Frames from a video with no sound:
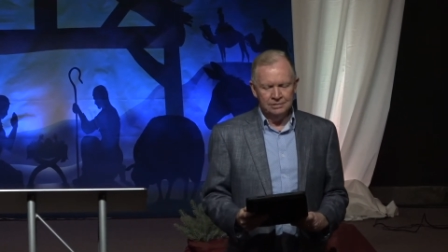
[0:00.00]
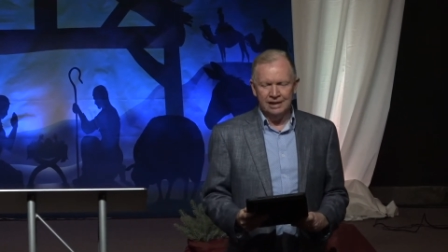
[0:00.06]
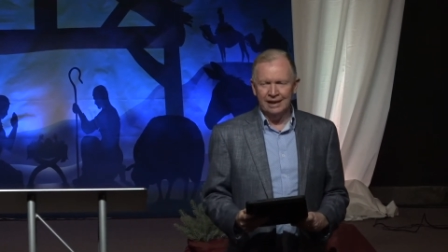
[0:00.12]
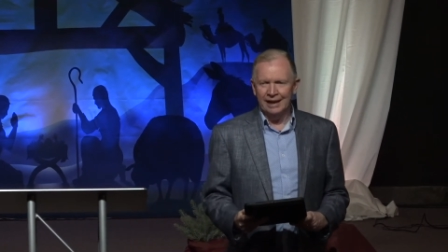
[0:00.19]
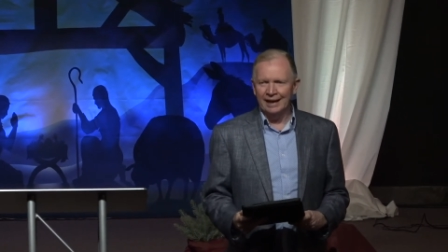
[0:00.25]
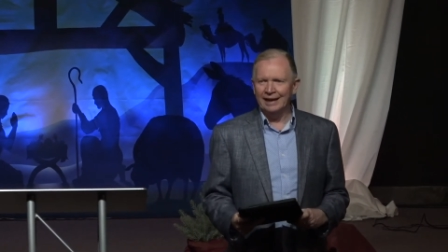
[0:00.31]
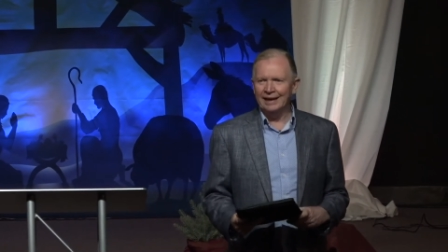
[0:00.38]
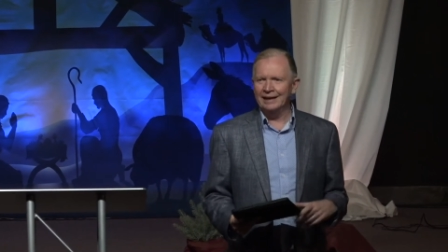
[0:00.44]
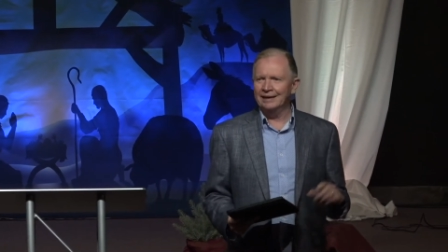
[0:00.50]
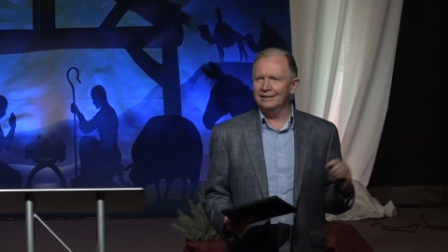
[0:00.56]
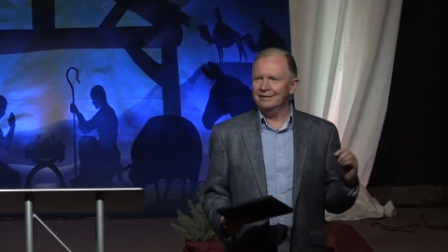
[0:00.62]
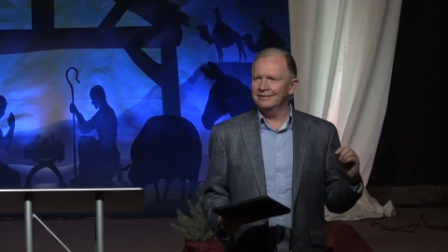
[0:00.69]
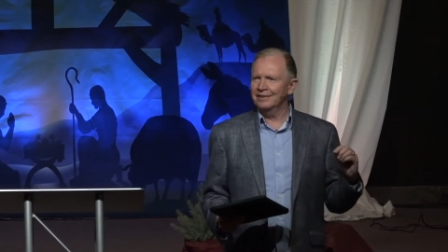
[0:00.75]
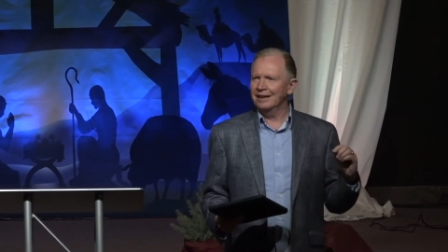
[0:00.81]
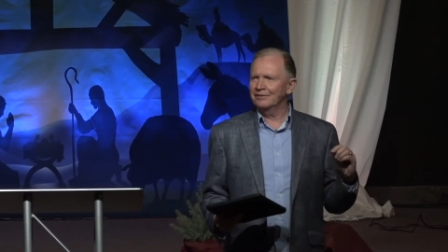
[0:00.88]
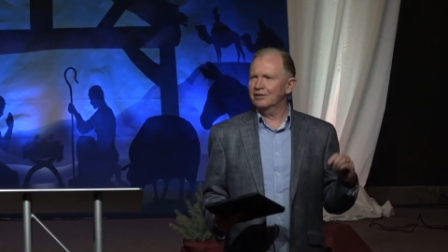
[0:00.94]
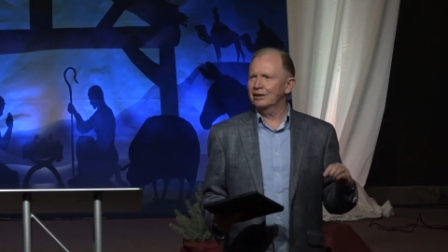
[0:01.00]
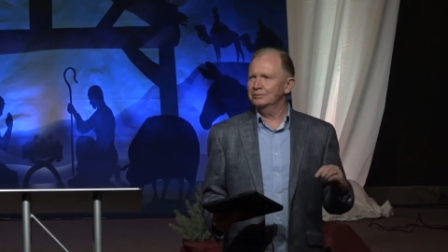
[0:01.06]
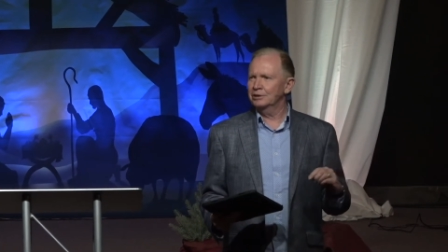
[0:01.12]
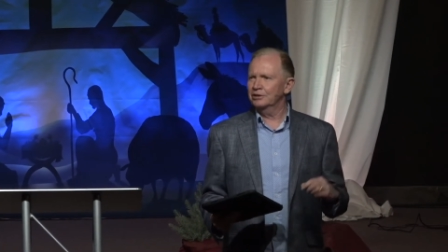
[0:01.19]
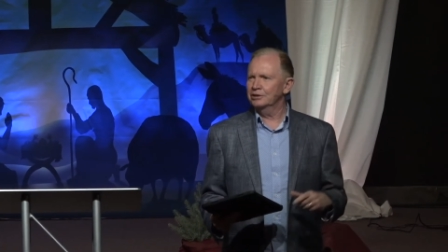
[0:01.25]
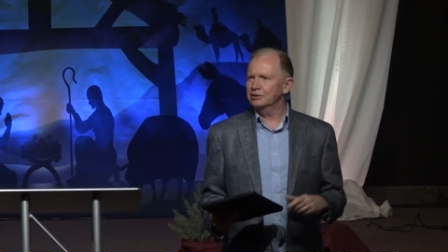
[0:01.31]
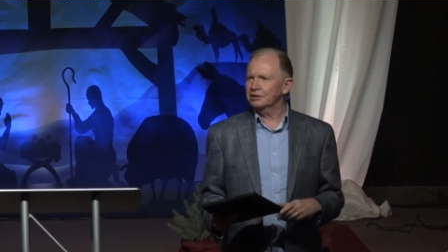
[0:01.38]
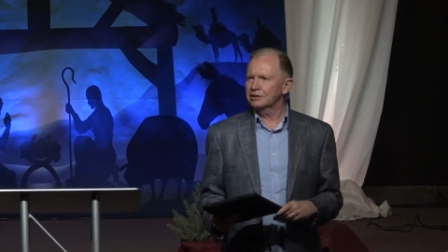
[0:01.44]
And they've come
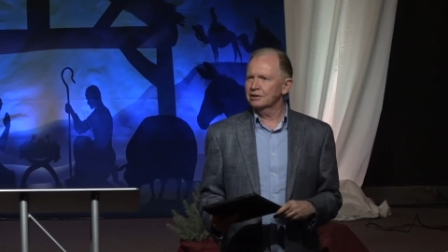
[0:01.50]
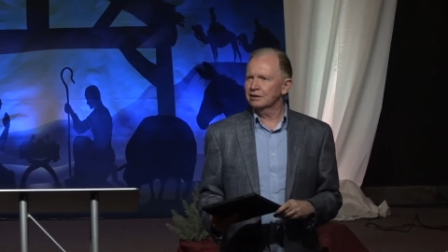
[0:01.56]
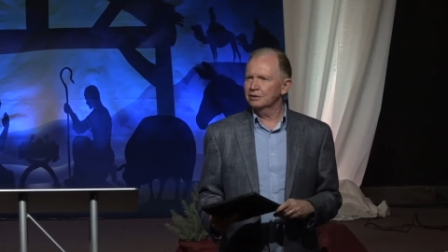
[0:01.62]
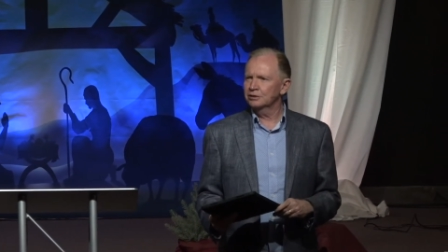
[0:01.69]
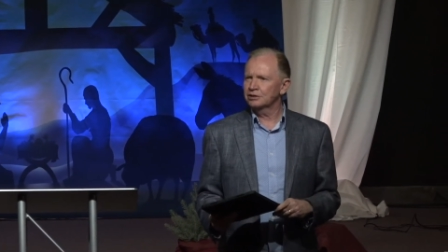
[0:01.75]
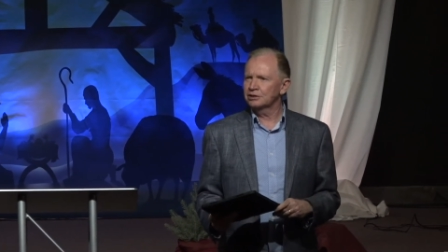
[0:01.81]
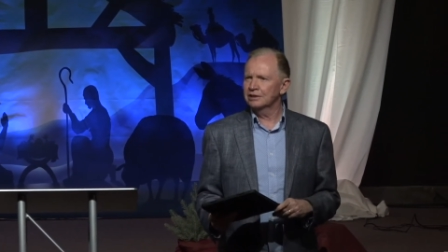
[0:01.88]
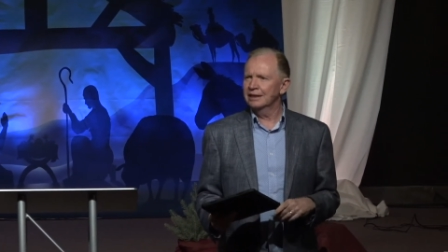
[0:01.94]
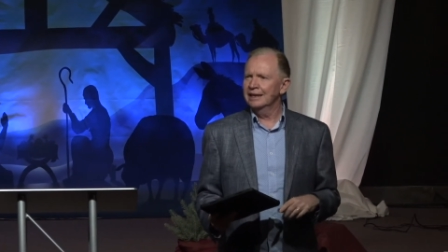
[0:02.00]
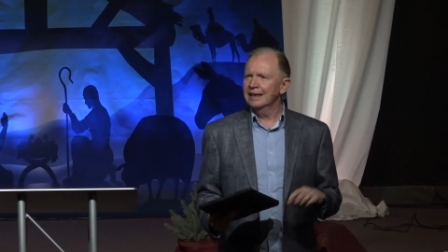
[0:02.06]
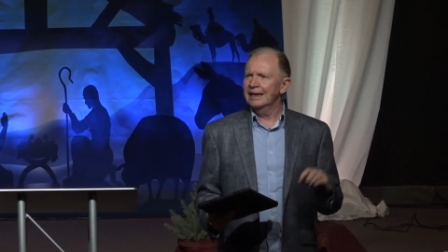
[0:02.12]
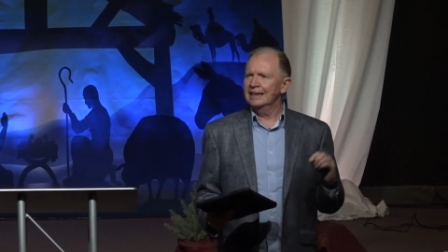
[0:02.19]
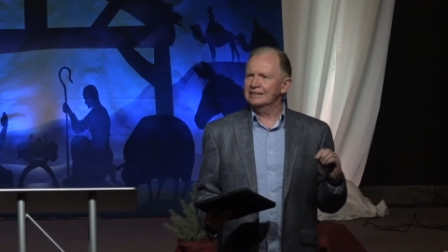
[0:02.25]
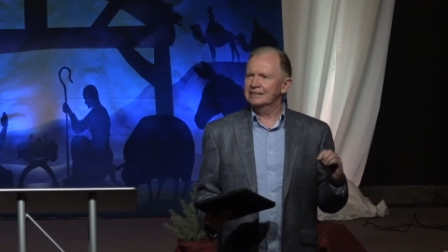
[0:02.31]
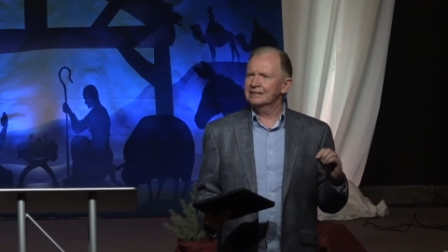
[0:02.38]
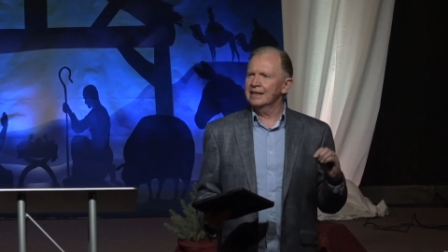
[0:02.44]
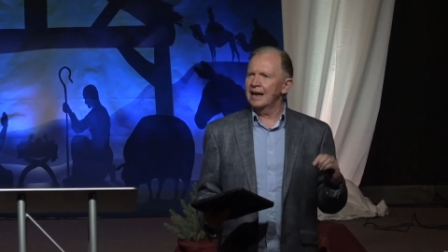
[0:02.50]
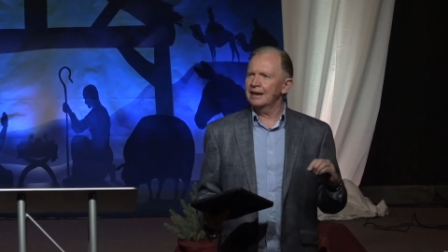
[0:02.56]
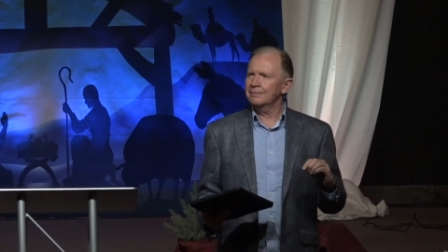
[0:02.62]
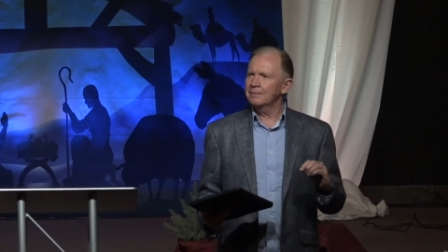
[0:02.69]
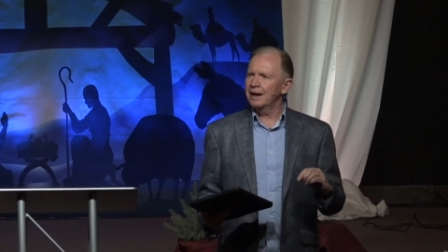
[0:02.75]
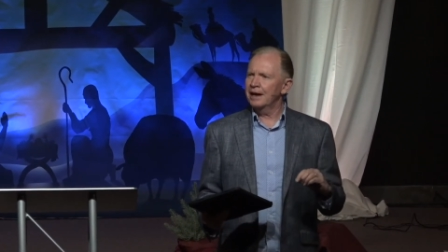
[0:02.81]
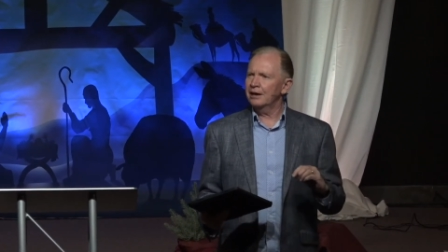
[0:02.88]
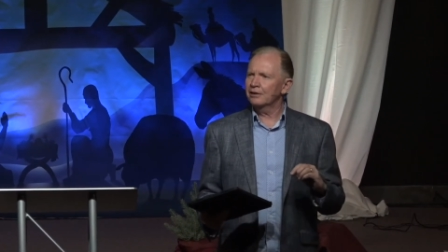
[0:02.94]
to this conclusion it's not a
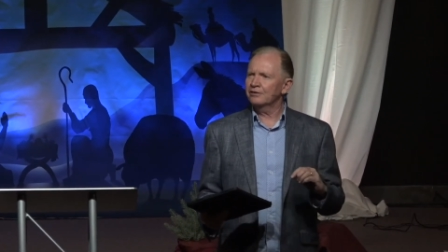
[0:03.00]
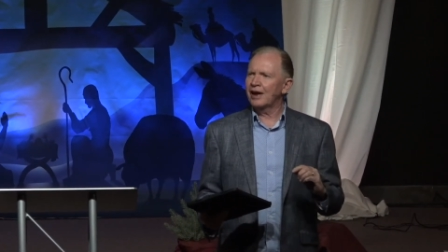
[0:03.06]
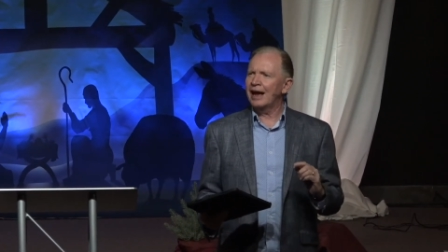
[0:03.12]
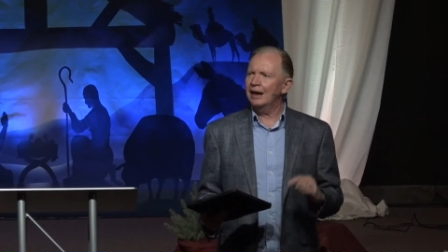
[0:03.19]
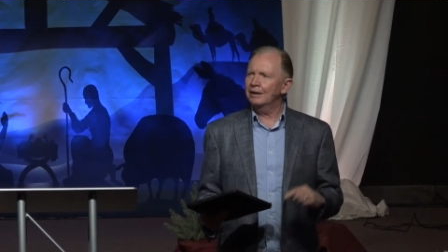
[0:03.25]
matter of how